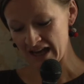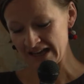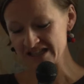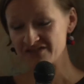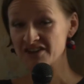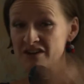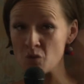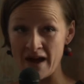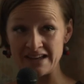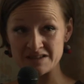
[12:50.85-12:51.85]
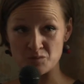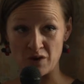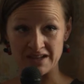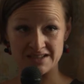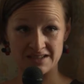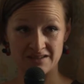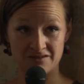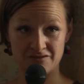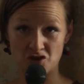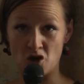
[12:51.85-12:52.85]
is a very widespread
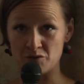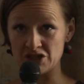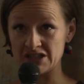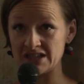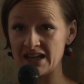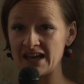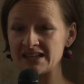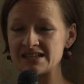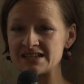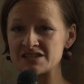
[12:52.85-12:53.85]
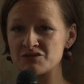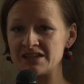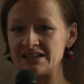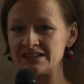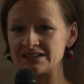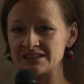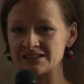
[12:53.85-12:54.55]
phenomenon, and it's really